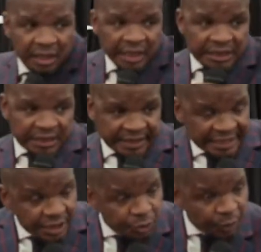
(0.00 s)
they
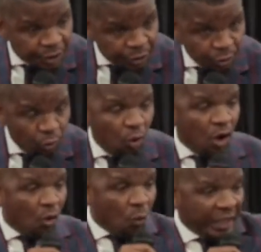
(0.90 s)
stand with you.
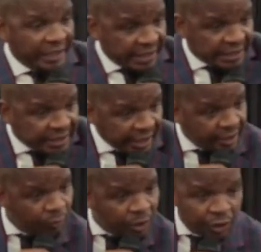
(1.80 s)
When they
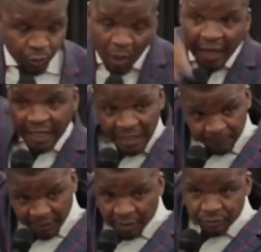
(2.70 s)
stand with you, I
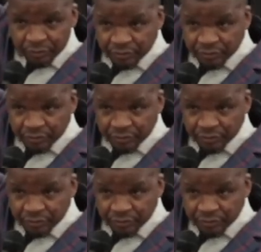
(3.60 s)
come down.